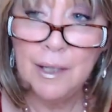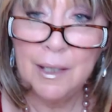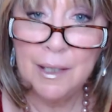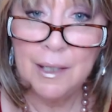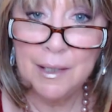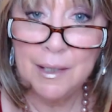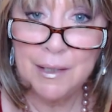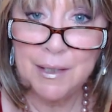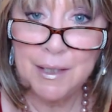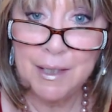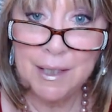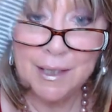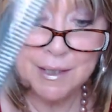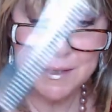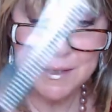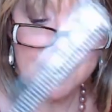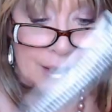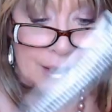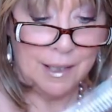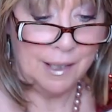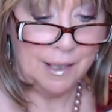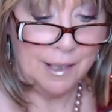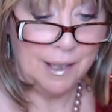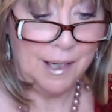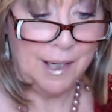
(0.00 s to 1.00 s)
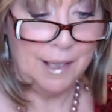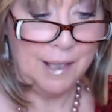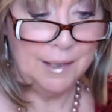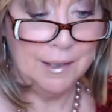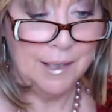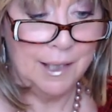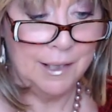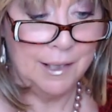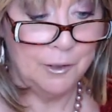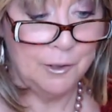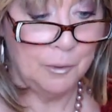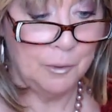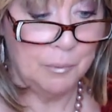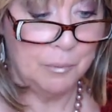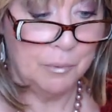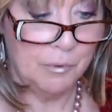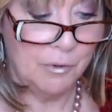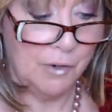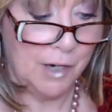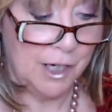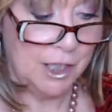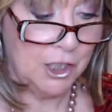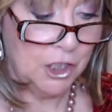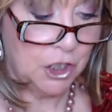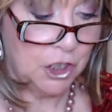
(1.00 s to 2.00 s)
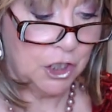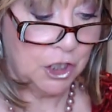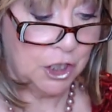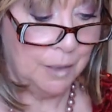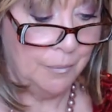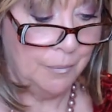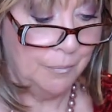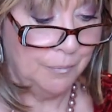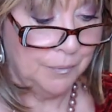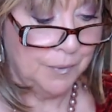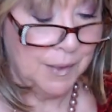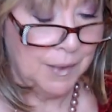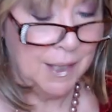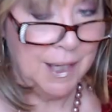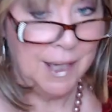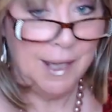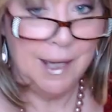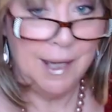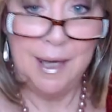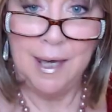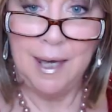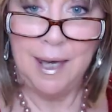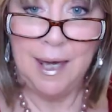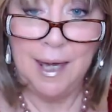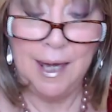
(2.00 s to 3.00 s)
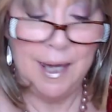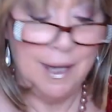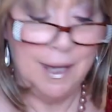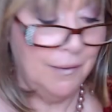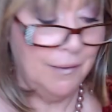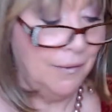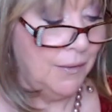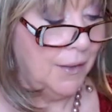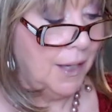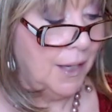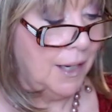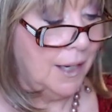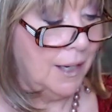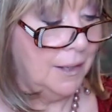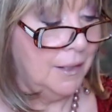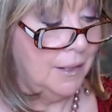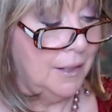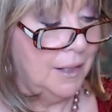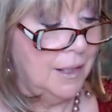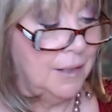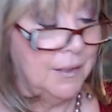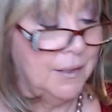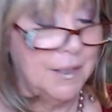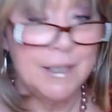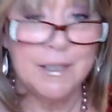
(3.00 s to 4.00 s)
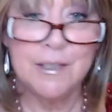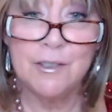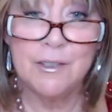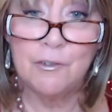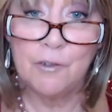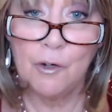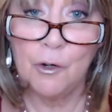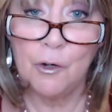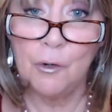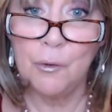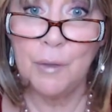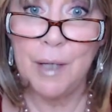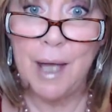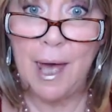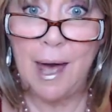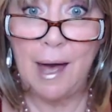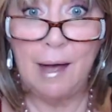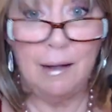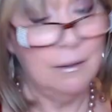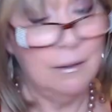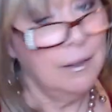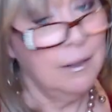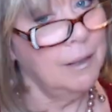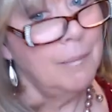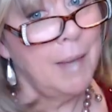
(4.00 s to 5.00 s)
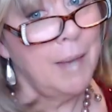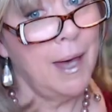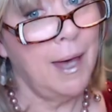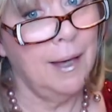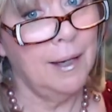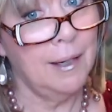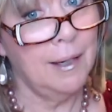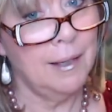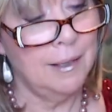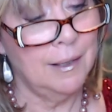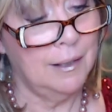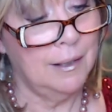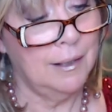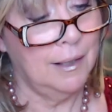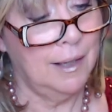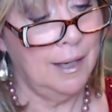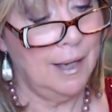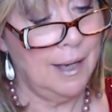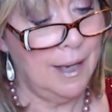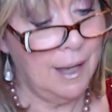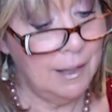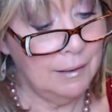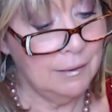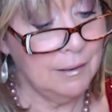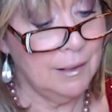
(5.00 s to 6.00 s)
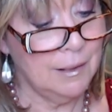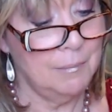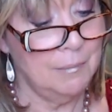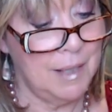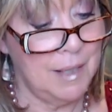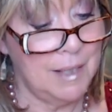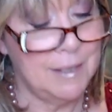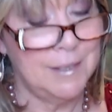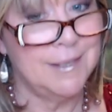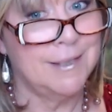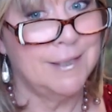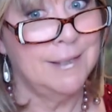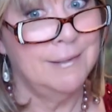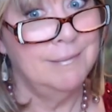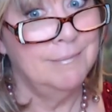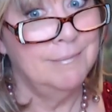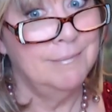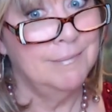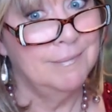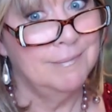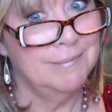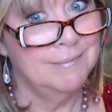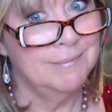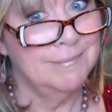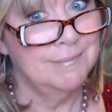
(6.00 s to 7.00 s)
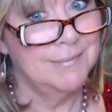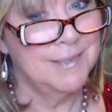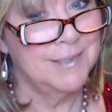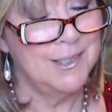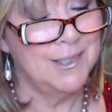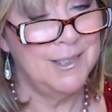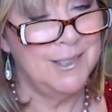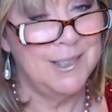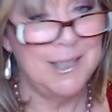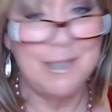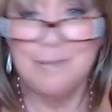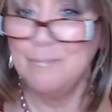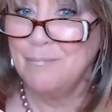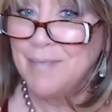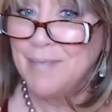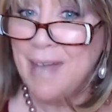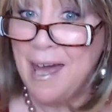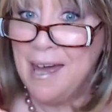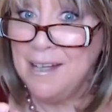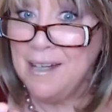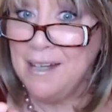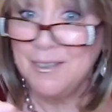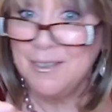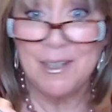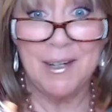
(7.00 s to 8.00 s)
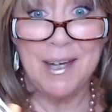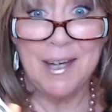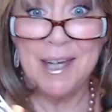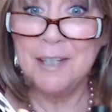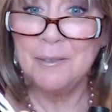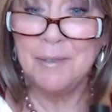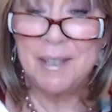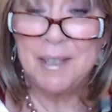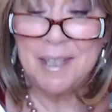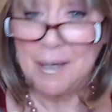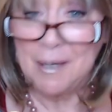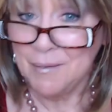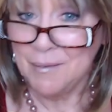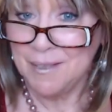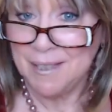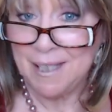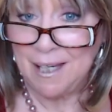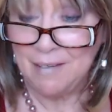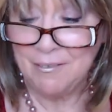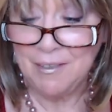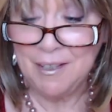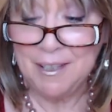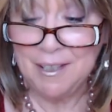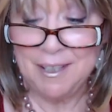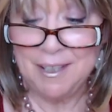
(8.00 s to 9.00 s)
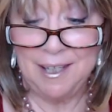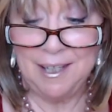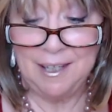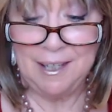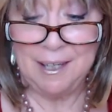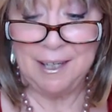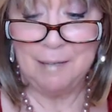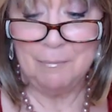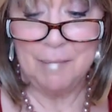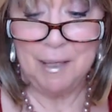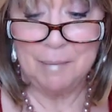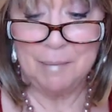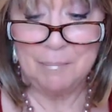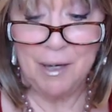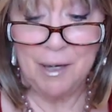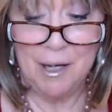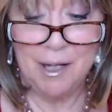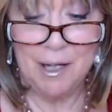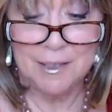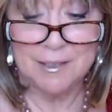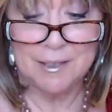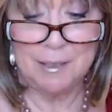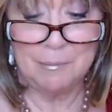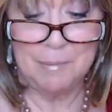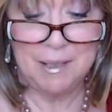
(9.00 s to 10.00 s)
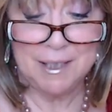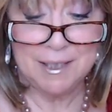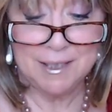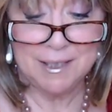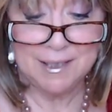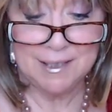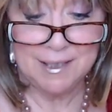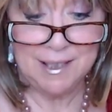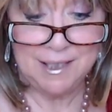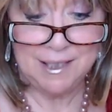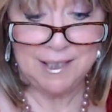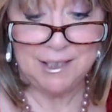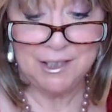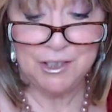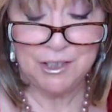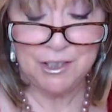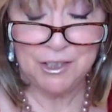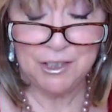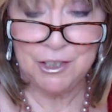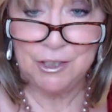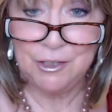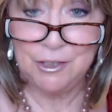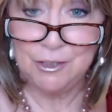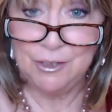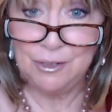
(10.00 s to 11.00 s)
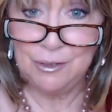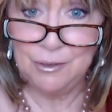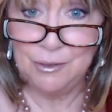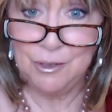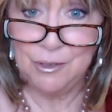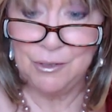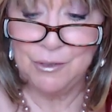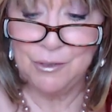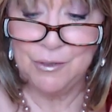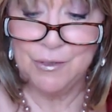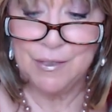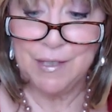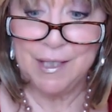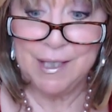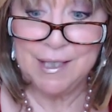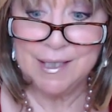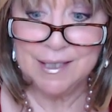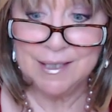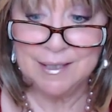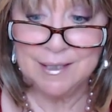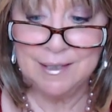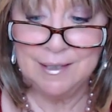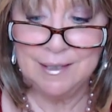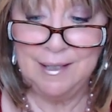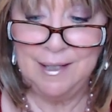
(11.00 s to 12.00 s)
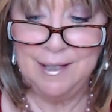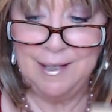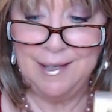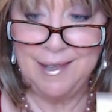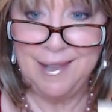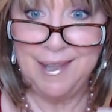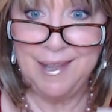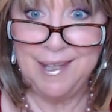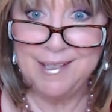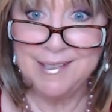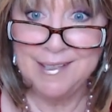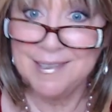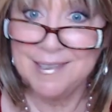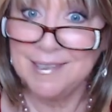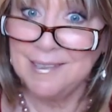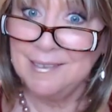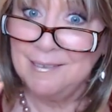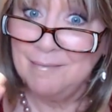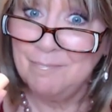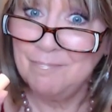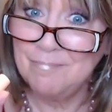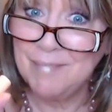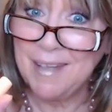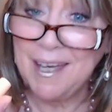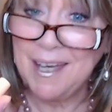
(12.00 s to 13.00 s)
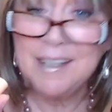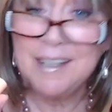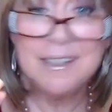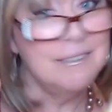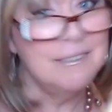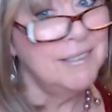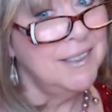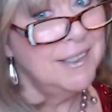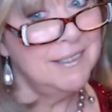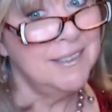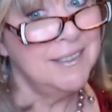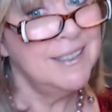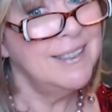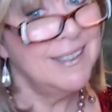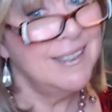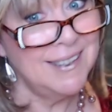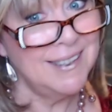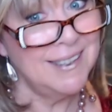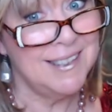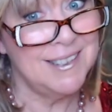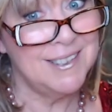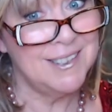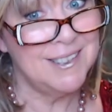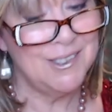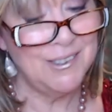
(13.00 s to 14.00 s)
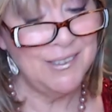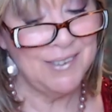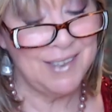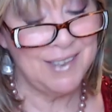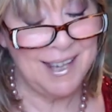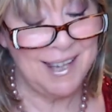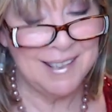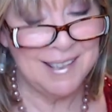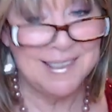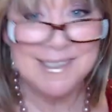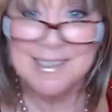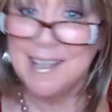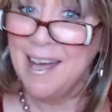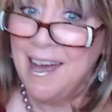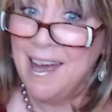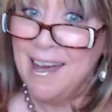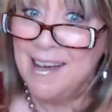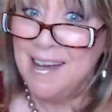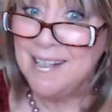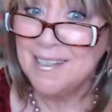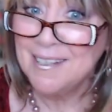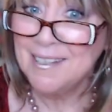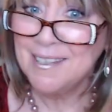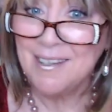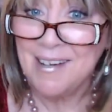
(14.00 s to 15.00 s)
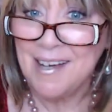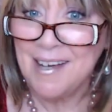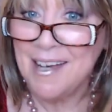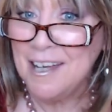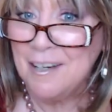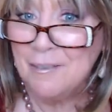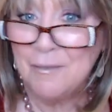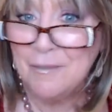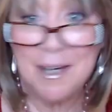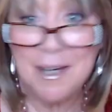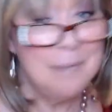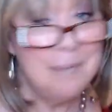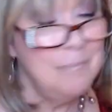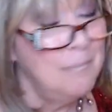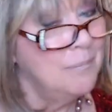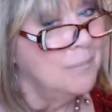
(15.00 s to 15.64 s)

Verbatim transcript: this uh, highlighter brush and then this Grown Alchemist toner. So anyway, that was everything in my box. I'm excited to use this, this, and even these two things. So anyway,